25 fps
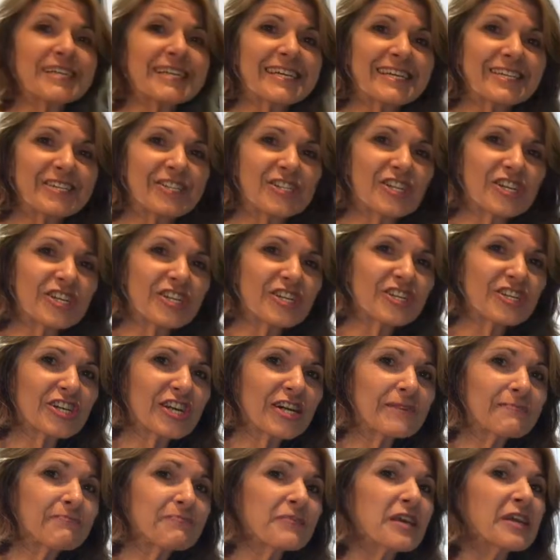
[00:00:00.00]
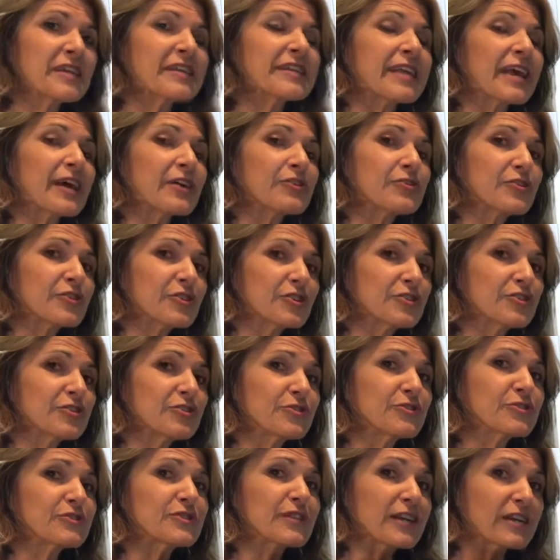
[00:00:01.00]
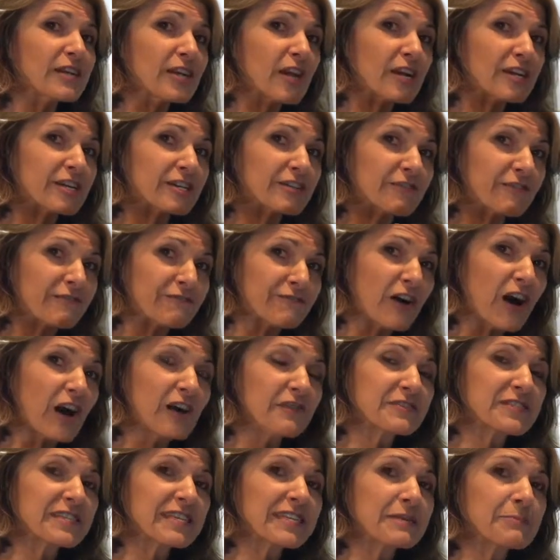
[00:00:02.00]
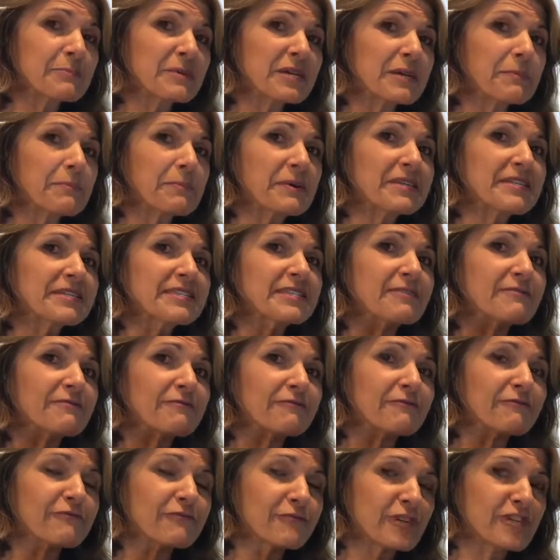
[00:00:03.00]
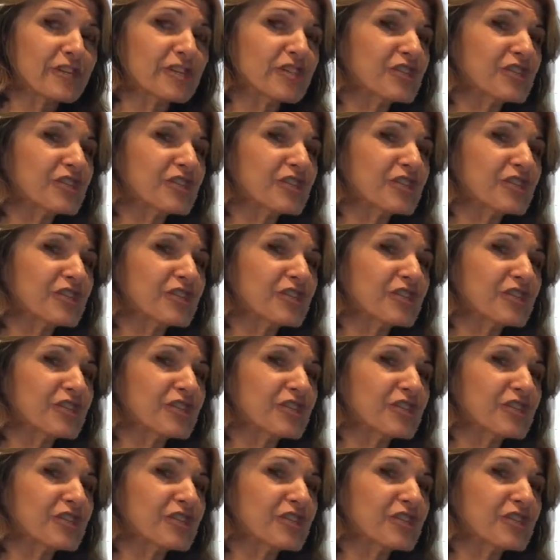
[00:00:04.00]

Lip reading: need ginger. Now you can use like a 5 centimetre piece of fresh